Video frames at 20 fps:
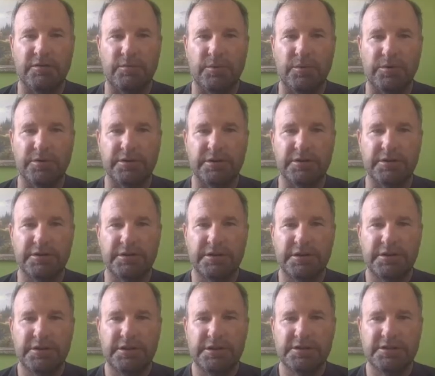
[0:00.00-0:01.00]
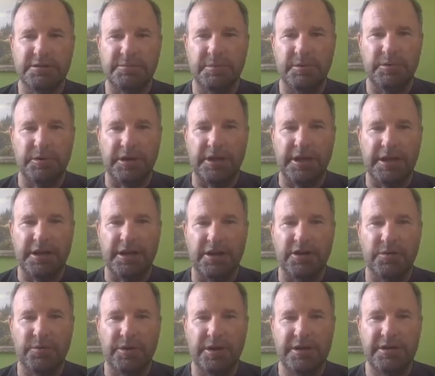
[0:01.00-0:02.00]
coordinate. So we're looking at a
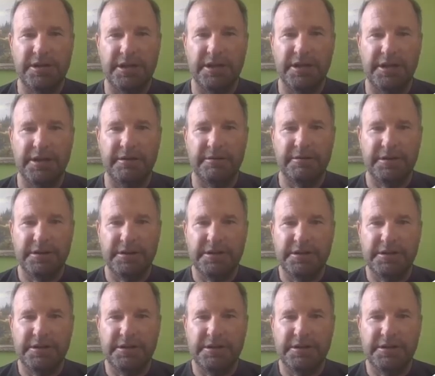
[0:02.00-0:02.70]
grid here.